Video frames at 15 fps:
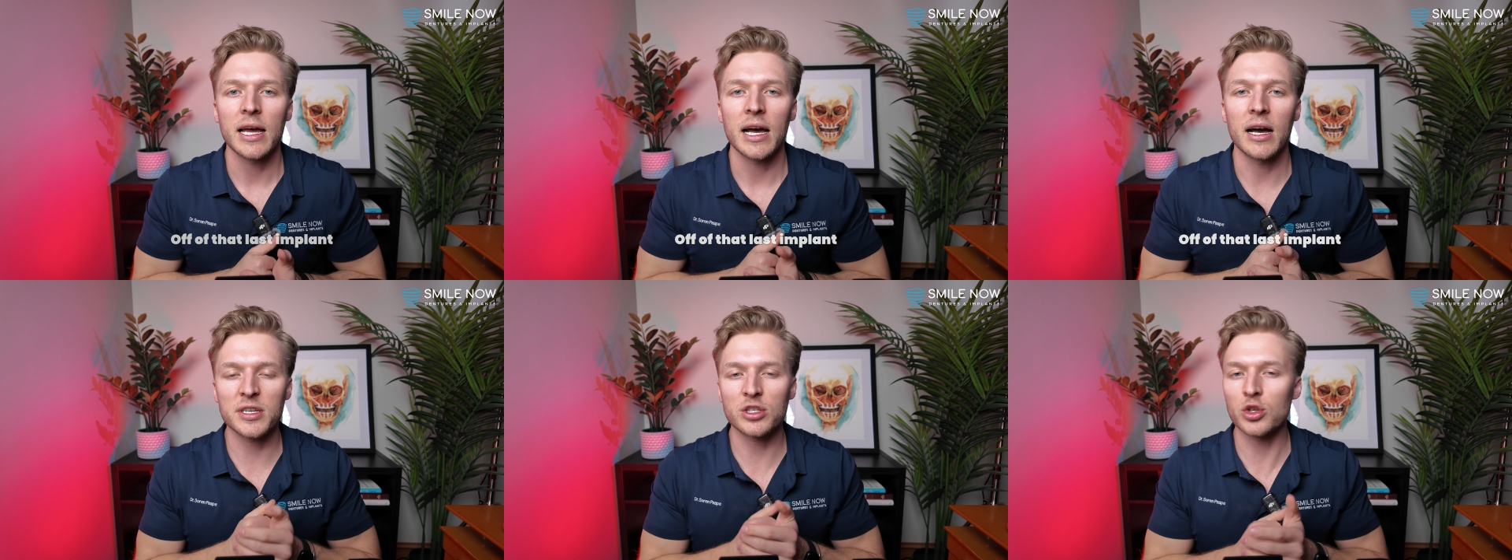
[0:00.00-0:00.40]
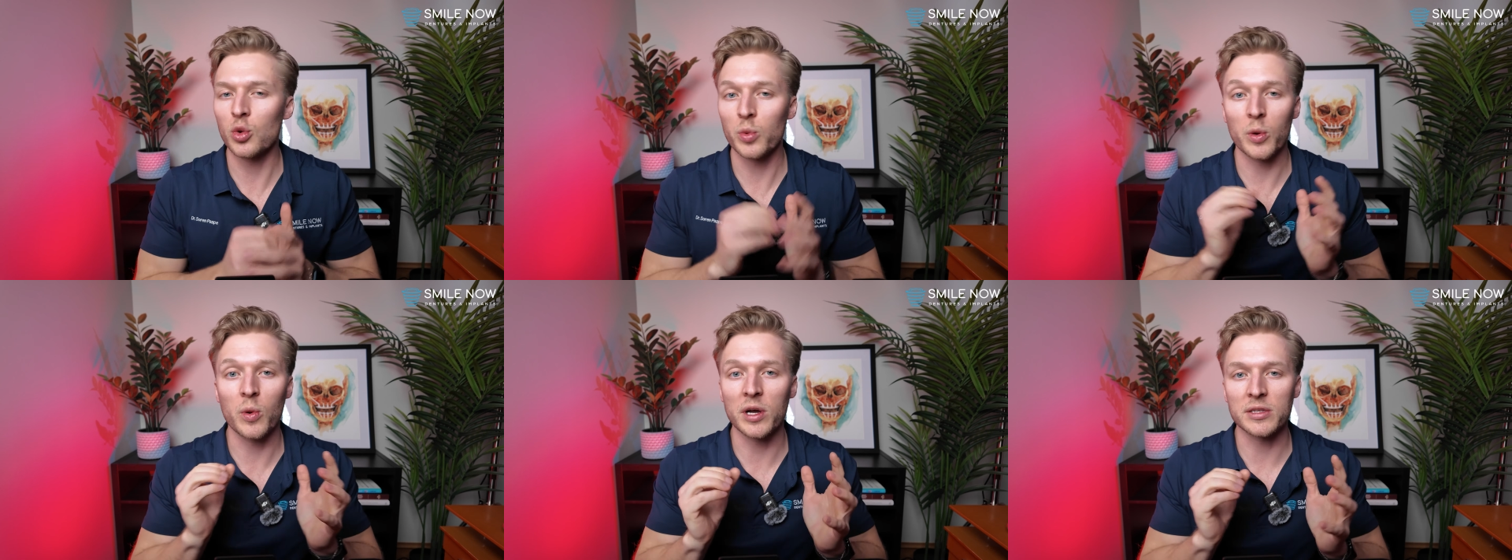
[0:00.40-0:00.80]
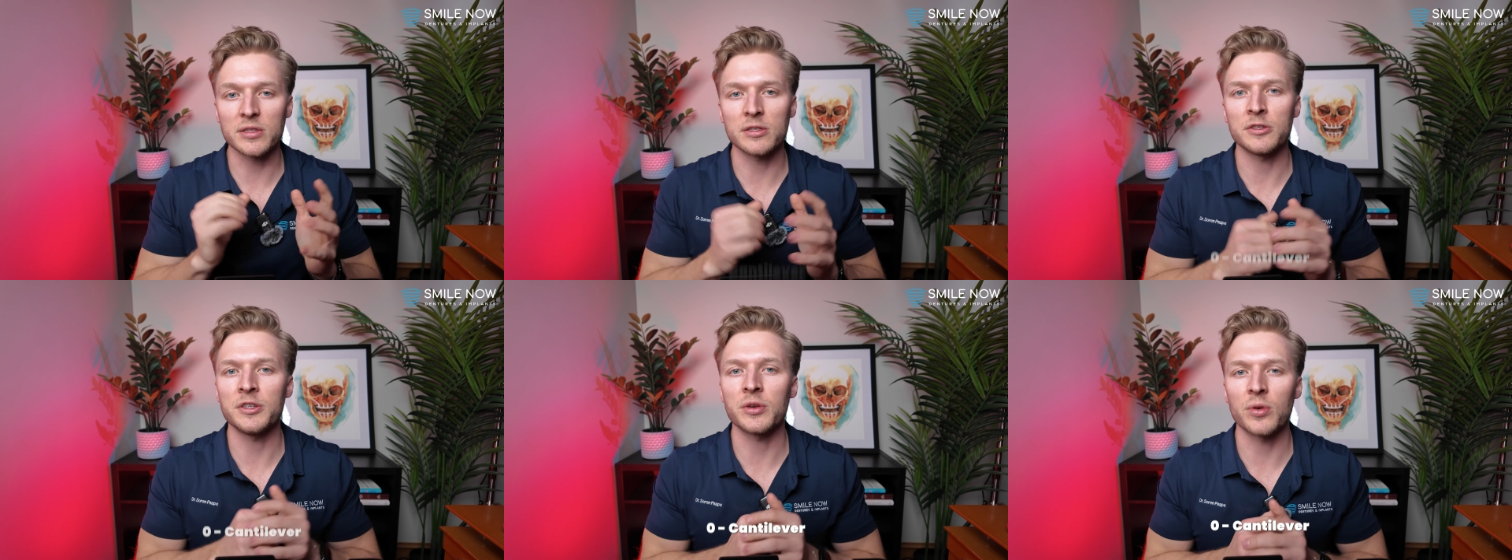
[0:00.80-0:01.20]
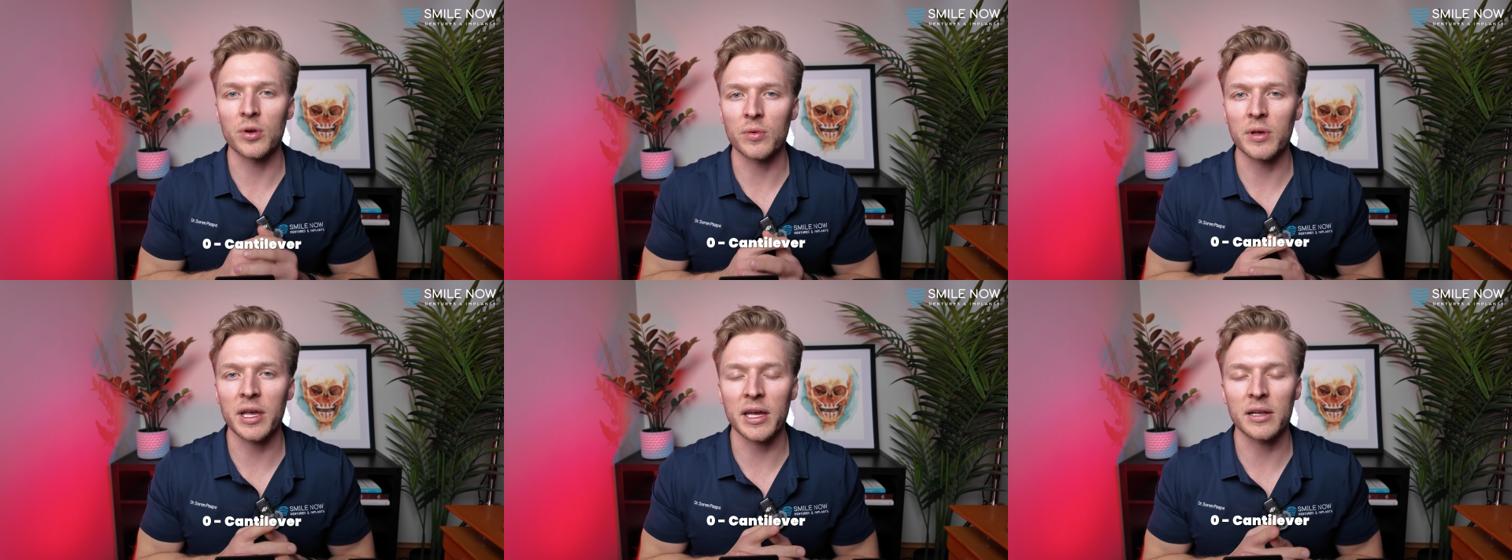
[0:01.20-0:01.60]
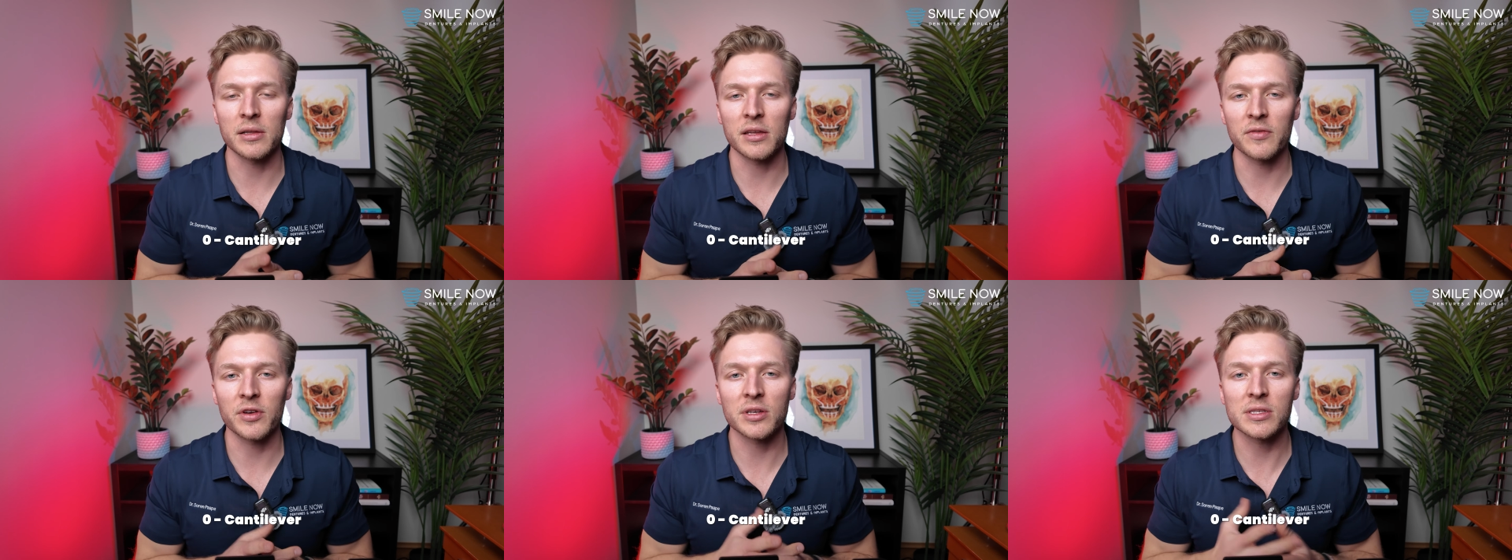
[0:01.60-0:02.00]
Essentially, we want 0
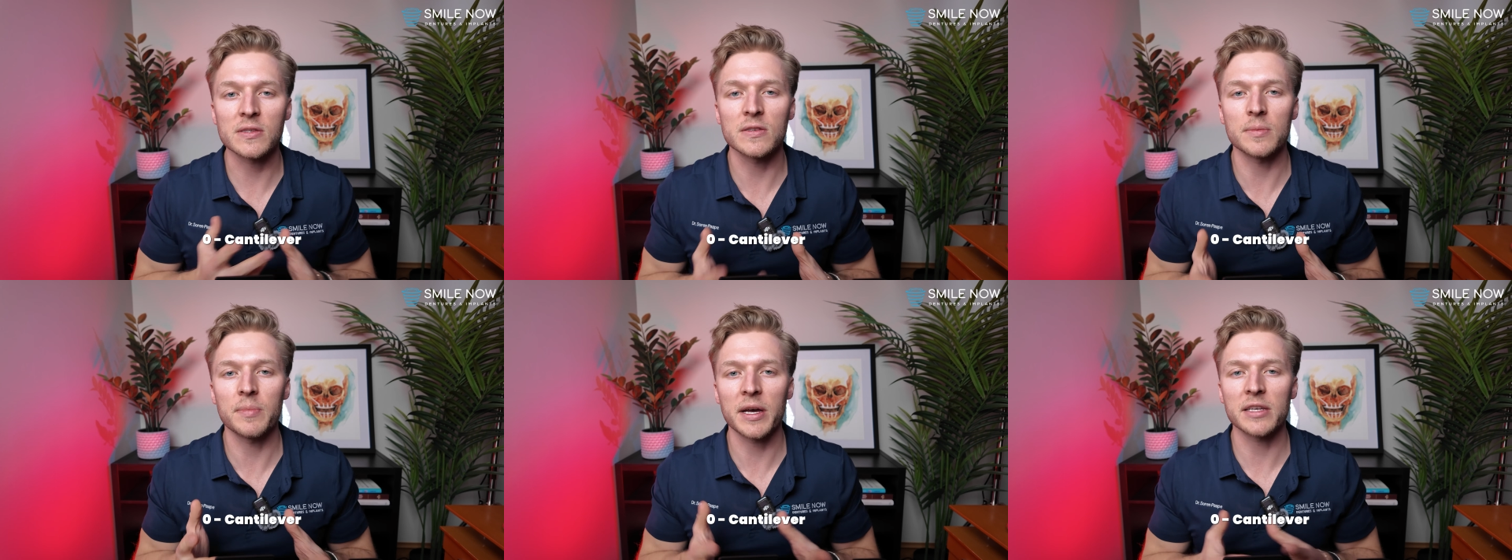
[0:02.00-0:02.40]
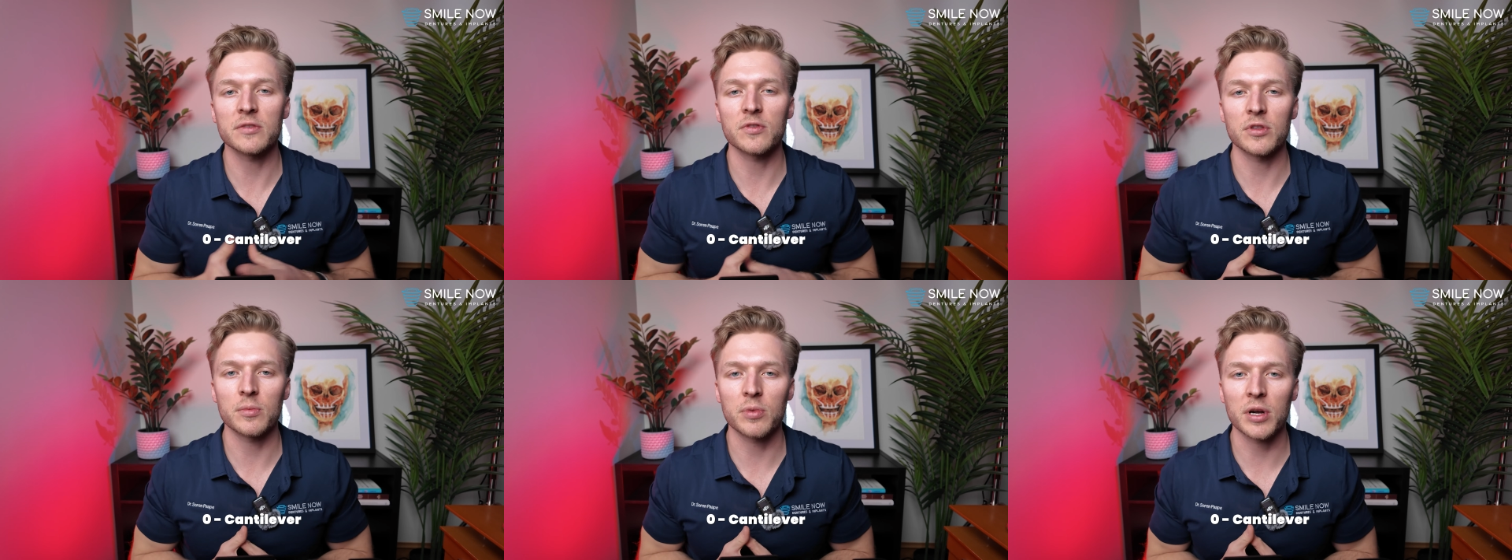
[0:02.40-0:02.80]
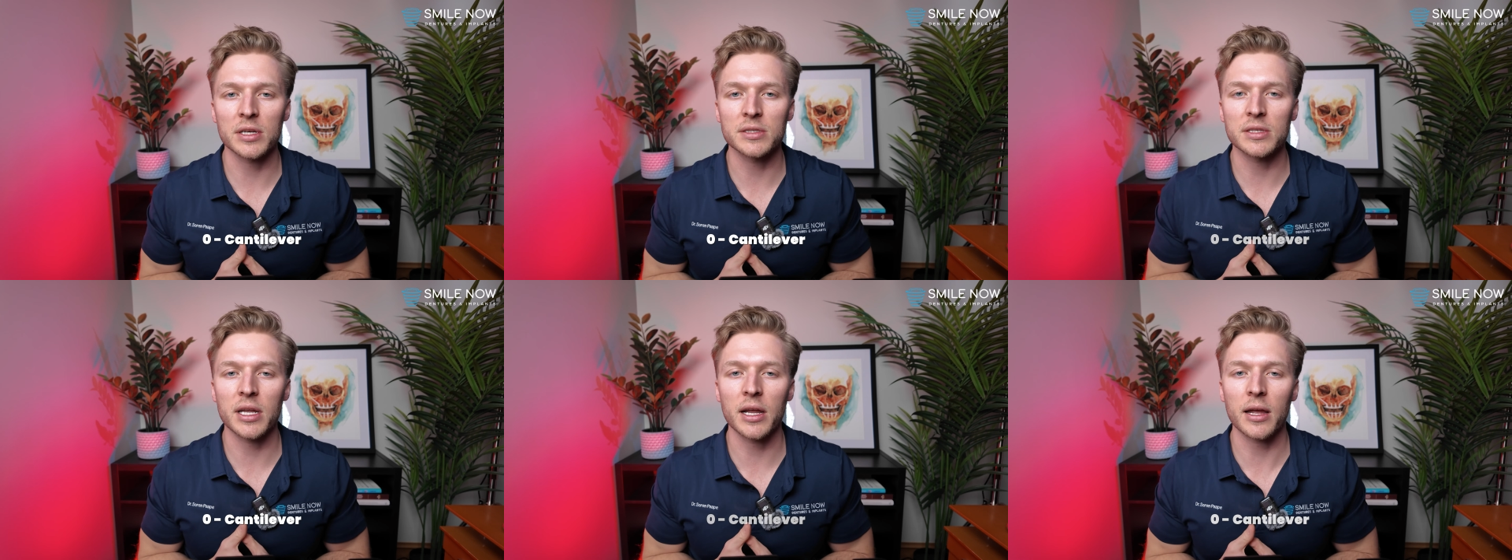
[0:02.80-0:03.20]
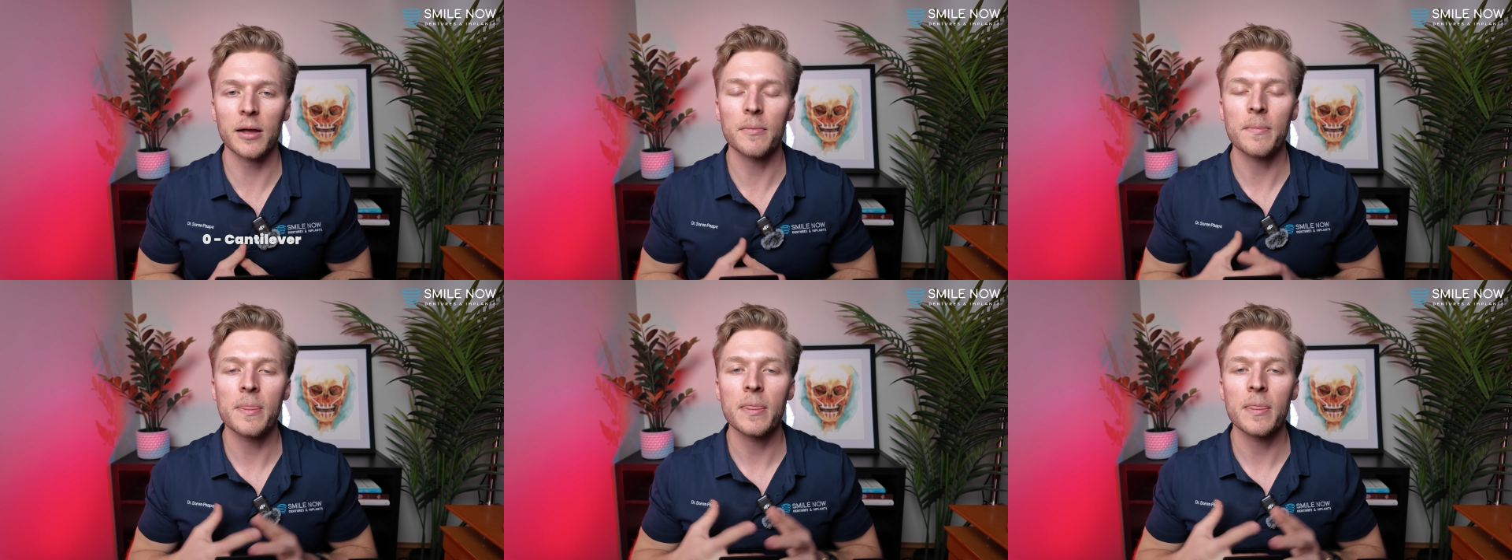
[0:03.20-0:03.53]
cantilever because it's the best for the prosthetic.